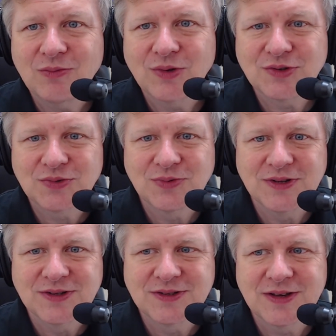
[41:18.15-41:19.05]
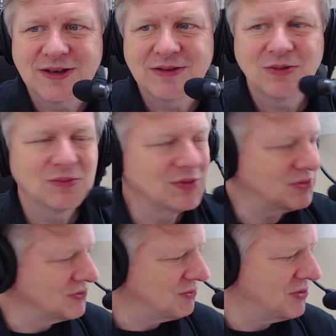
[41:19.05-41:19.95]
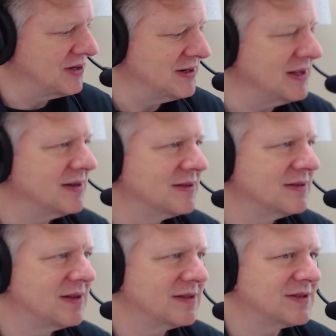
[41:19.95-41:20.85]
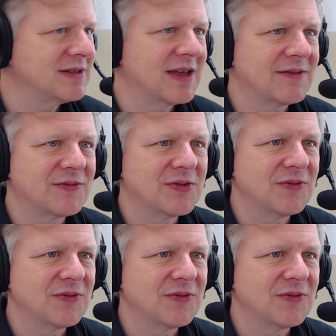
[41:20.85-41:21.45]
which was pretty neat to see that for the